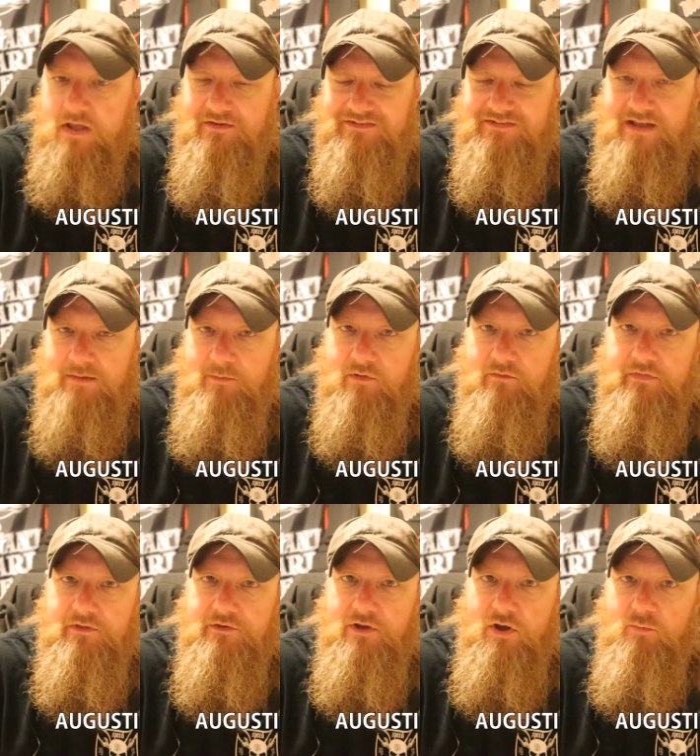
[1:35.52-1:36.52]
some of
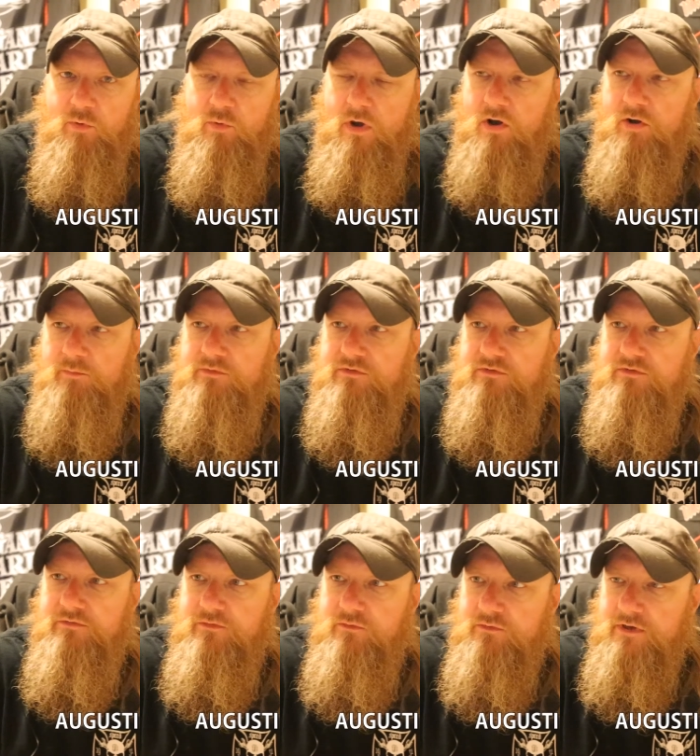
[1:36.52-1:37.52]
the noble hops,
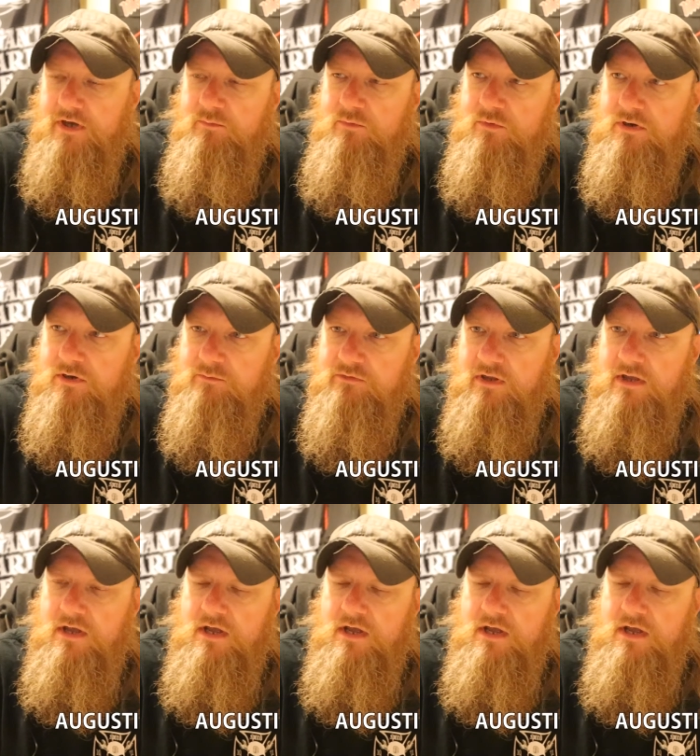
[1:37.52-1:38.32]
the four noble hops.